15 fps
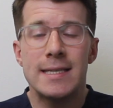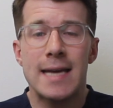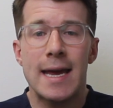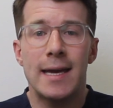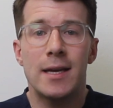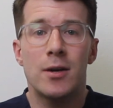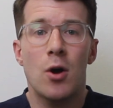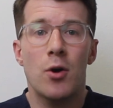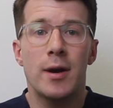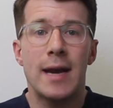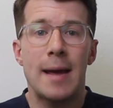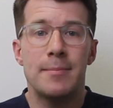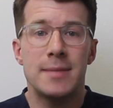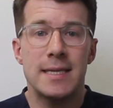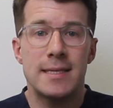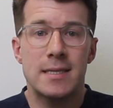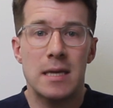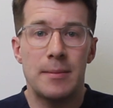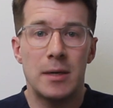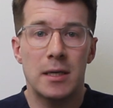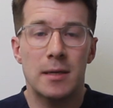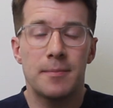taken on an empty
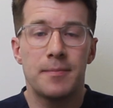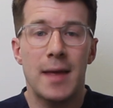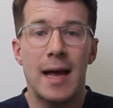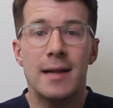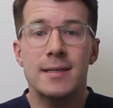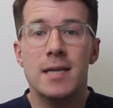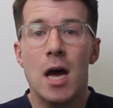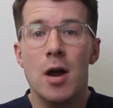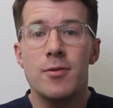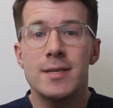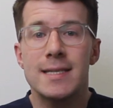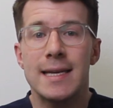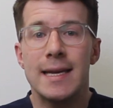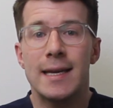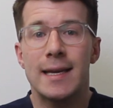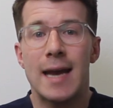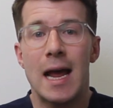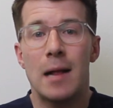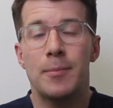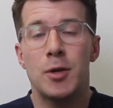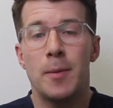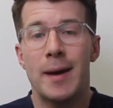stomach. L-tyrosine can
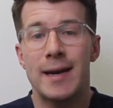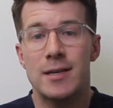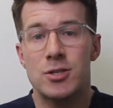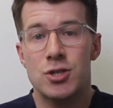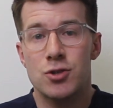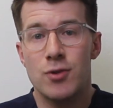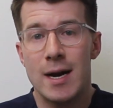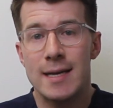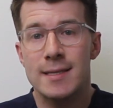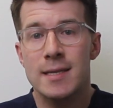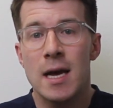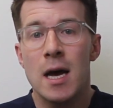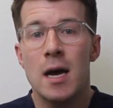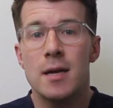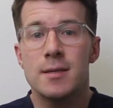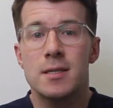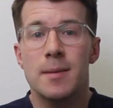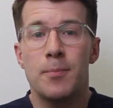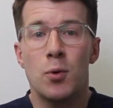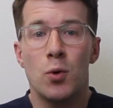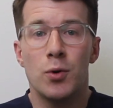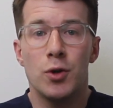help you manage stress and
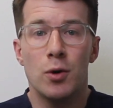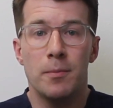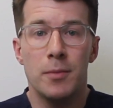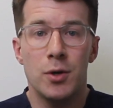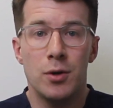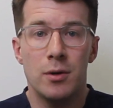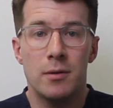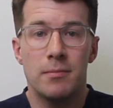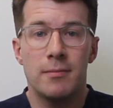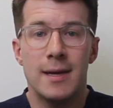support your mood.